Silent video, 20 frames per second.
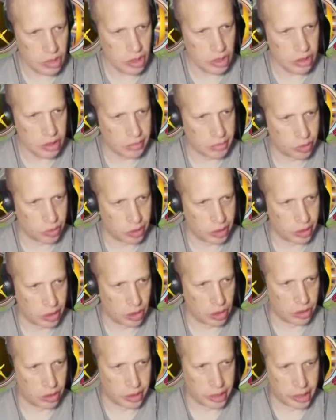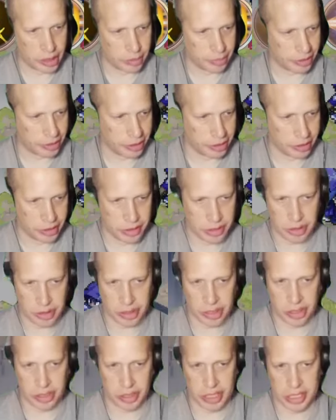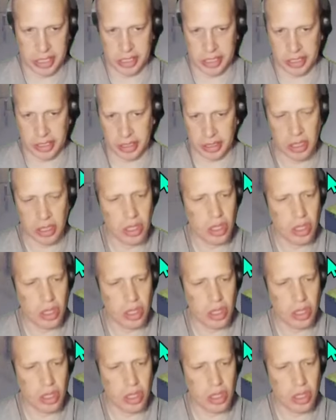I'm gonna run Gloria up here so y'all can see